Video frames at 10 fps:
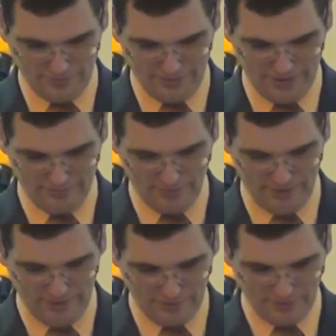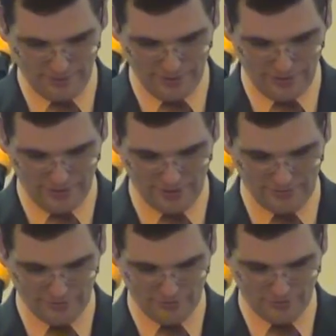Nabi,
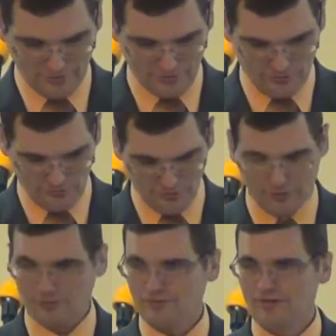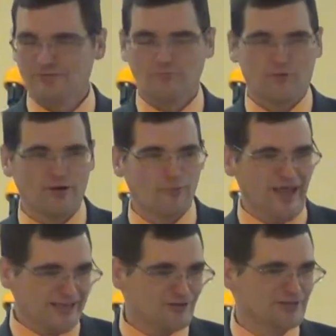and Gil. Boy,
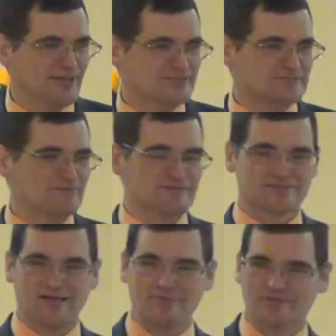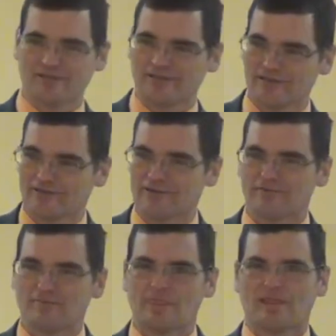why couldn't that just been Tom, Dick, and Harry?
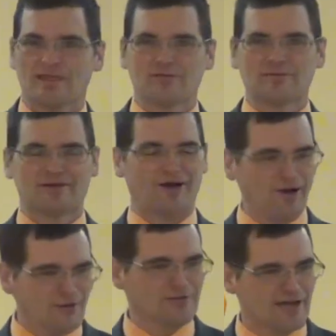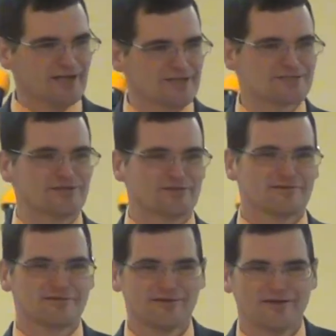It would have been a whole lot easier.
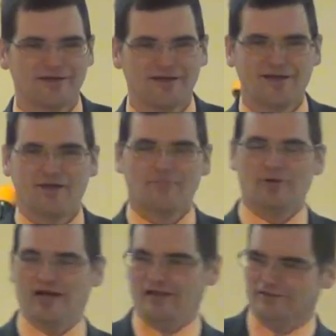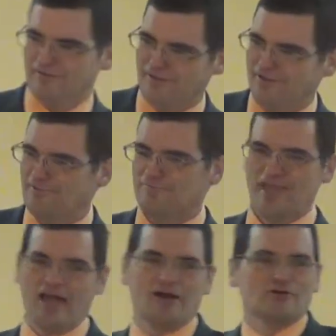But
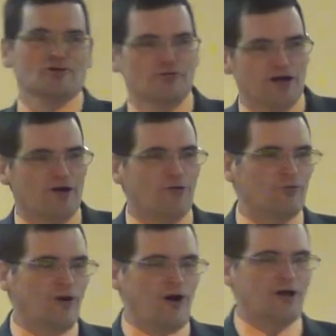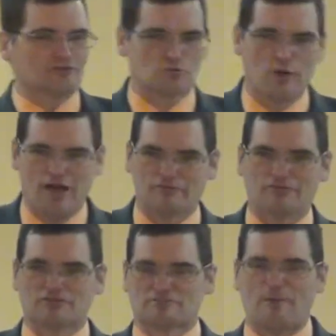now you know all 12 of
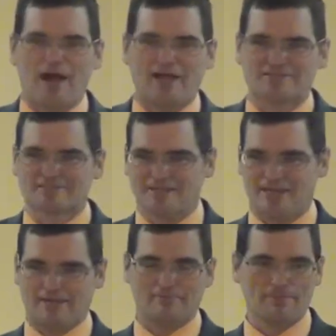the spies' name.